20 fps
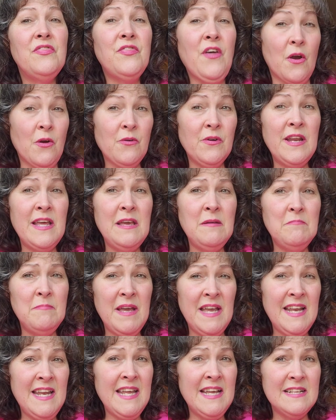30
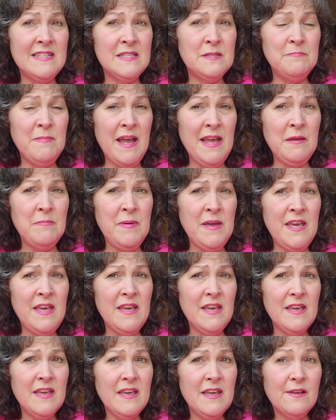minutes maybe.
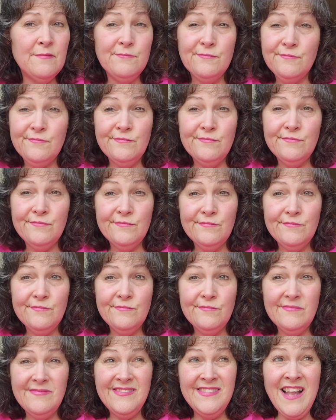
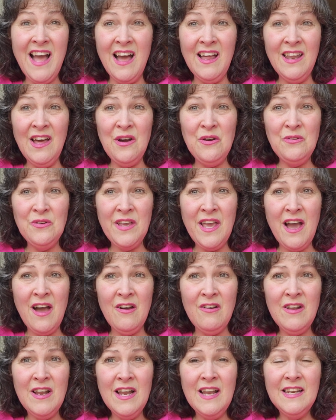Not long,
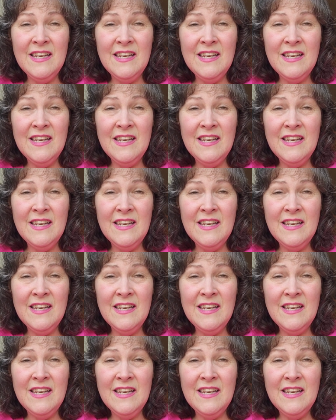y'all.